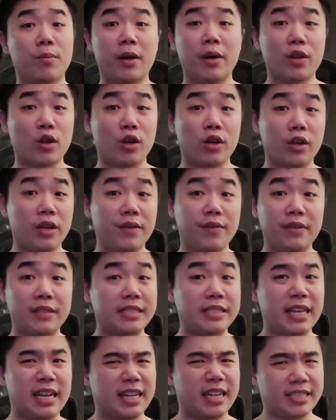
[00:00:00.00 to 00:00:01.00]
mother even
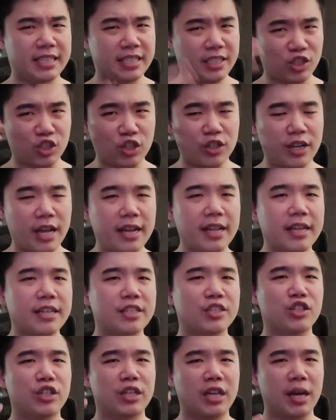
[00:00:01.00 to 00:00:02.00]
said it's
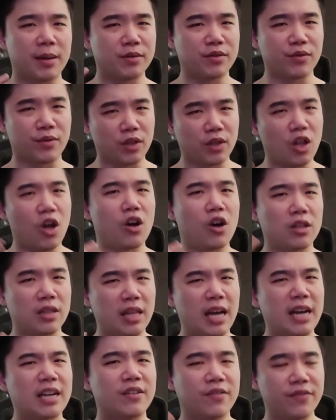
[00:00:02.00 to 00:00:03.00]
genetics. She comes from a long
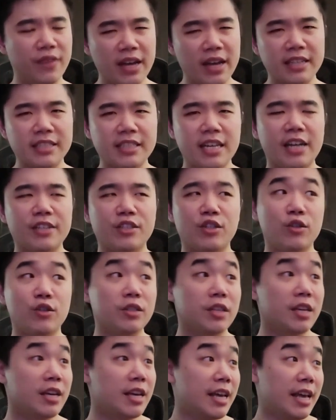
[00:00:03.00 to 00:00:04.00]
line of
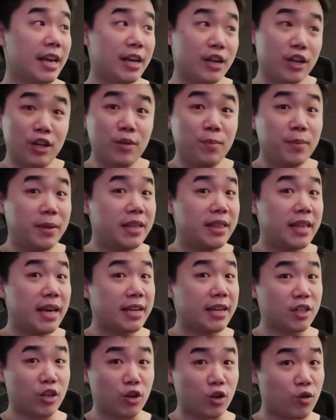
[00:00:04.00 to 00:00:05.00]
fantasizers. It could be
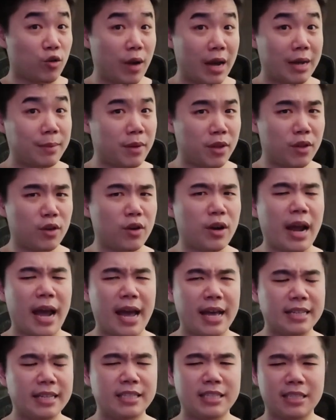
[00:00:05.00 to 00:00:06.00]
that her grandmother
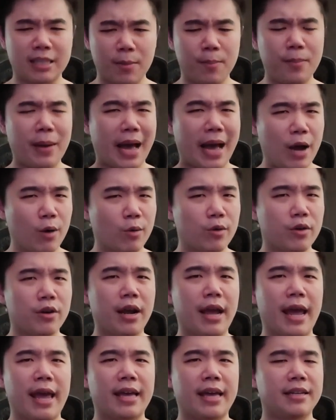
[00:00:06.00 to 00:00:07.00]
had some
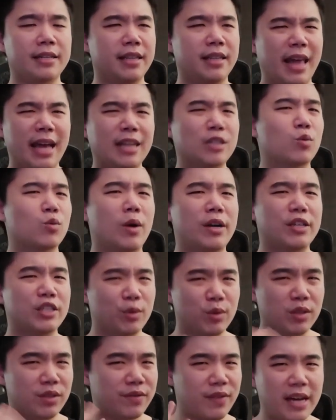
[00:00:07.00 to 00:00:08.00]
power and that's why
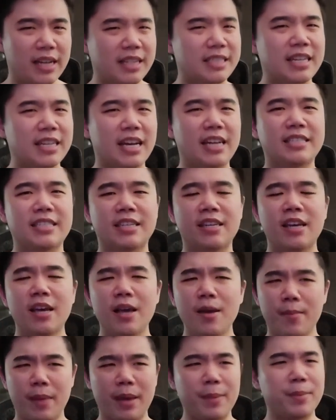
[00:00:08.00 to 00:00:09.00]
she was fantasizing.
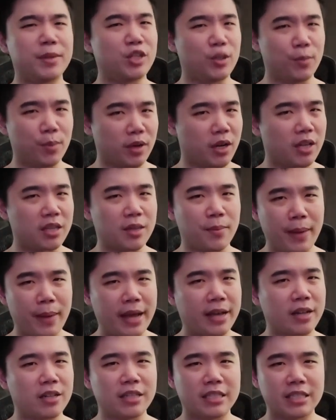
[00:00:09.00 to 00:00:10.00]
Maybe she put on the
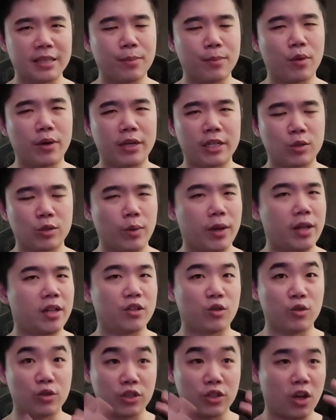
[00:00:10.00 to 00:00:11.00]
bangle at some point as well.
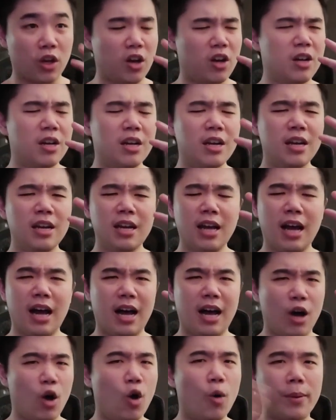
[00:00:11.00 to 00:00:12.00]
You saw
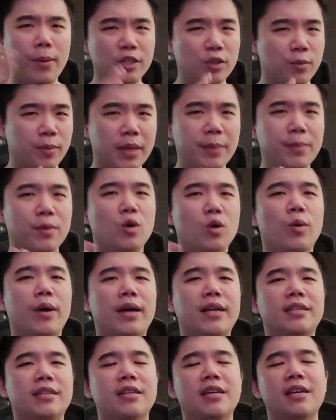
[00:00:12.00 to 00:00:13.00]
a whole bunch of people
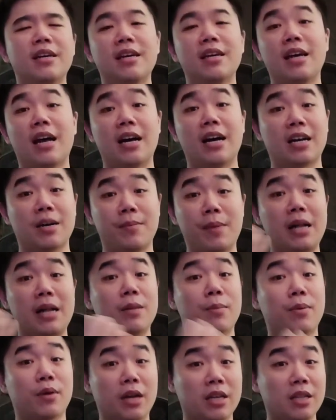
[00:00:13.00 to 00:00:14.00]
when uh,
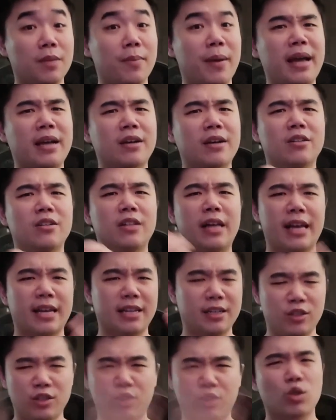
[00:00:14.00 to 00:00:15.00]
Kamala put on the bangle
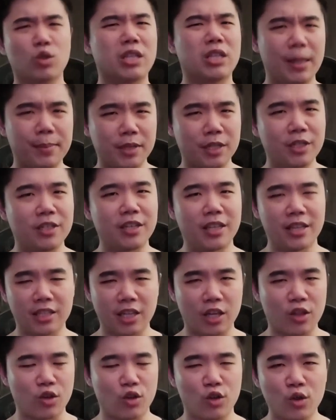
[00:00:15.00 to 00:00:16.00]
and slipped into this
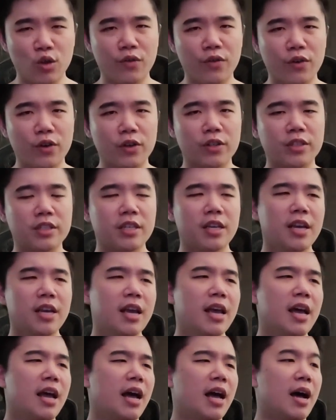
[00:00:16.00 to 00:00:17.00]
other universe.
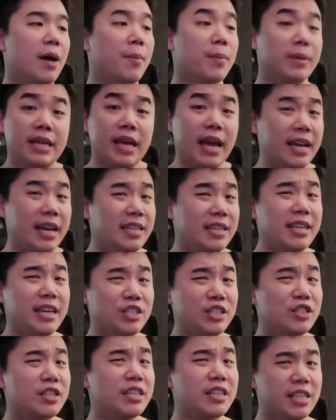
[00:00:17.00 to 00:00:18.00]
Uh, but yeah,
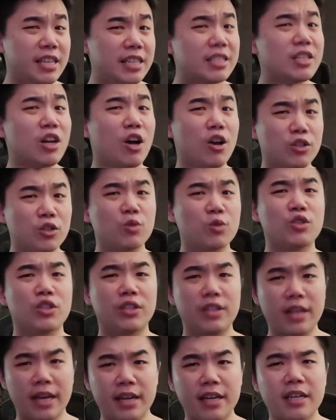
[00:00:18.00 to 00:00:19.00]
ADHD is also
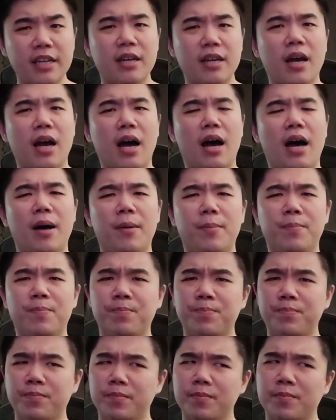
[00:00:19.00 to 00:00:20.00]
genetic. Um,
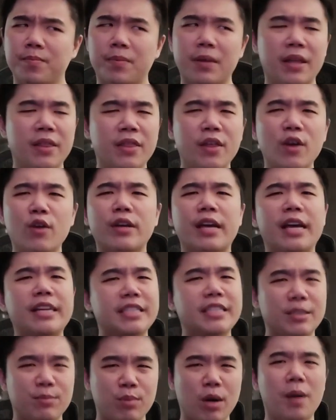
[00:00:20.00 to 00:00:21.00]
but in their
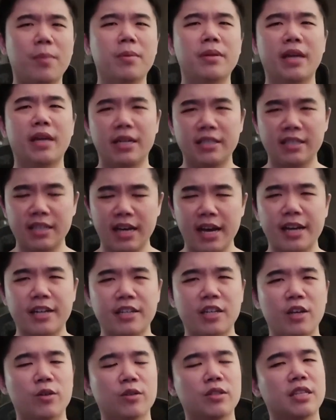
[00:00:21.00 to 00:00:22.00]
case, it's probably
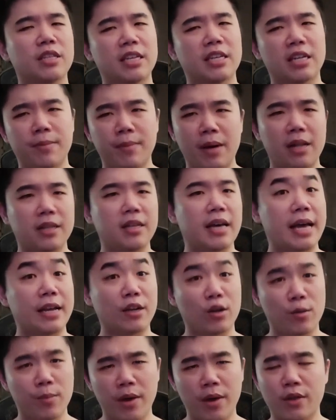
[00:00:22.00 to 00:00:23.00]
undiagnosed in Kamala
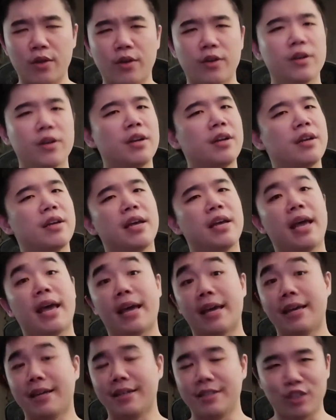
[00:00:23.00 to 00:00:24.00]
and her mother
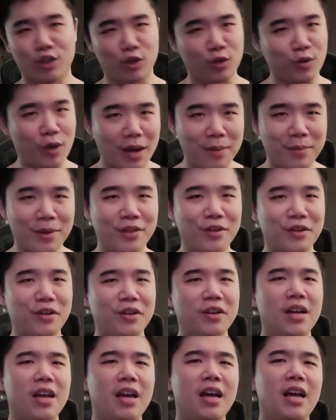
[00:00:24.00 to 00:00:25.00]
and her
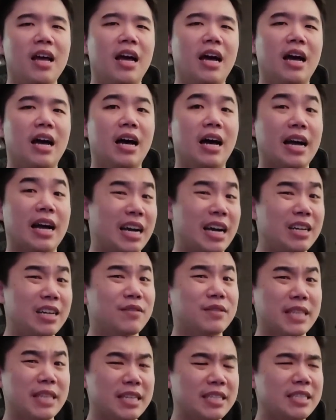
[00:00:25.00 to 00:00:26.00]
grandmother. Uh, I kind
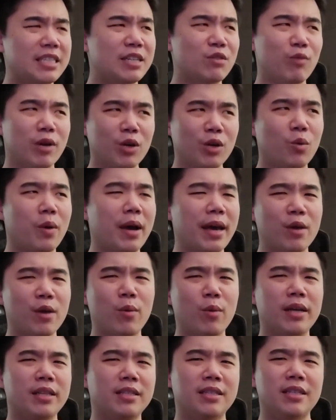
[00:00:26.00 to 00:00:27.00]
of sensed it right away
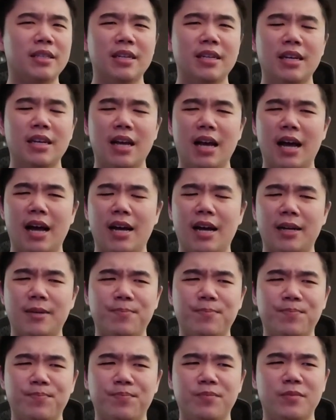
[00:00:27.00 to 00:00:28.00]
when
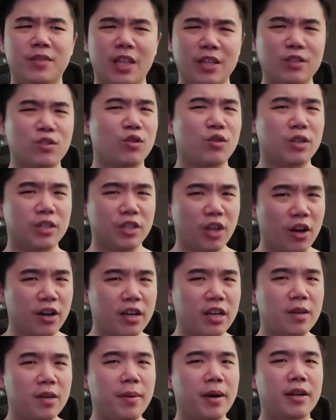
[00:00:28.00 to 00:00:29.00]
um, they started
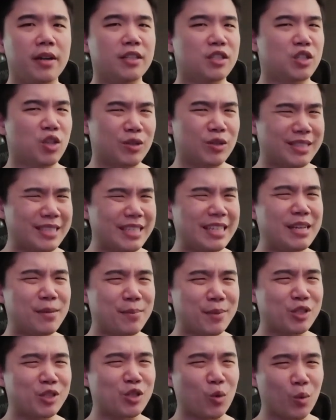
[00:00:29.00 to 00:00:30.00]
talking about it. So seeing
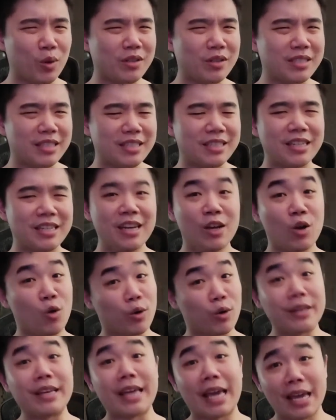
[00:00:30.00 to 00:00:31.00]
Mr. Wilson
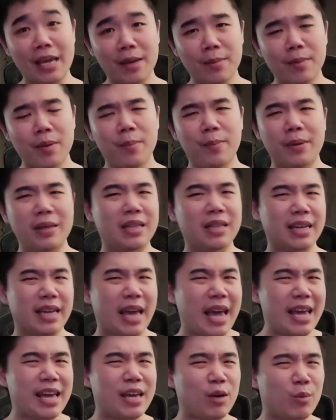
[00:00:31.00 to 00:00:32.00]
or Gabe be like,
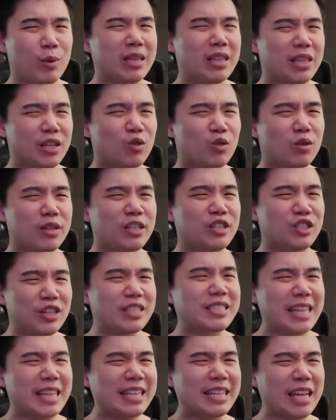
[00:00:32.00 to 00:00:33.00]
"Hey, we literally
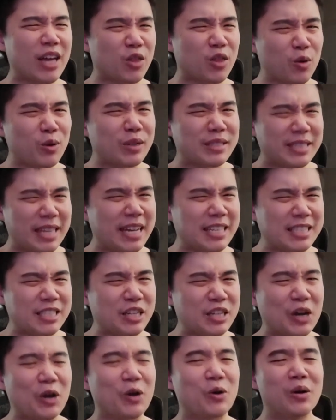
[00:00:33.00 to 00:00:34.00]
just sat down 30 seconds
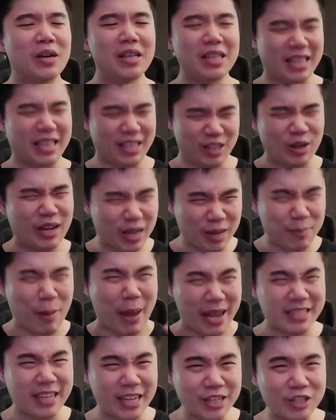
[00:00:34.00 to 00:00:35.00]
ago. Like, you got to
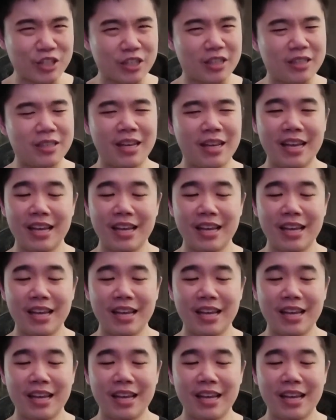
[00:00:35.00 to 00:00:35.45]
pay attention."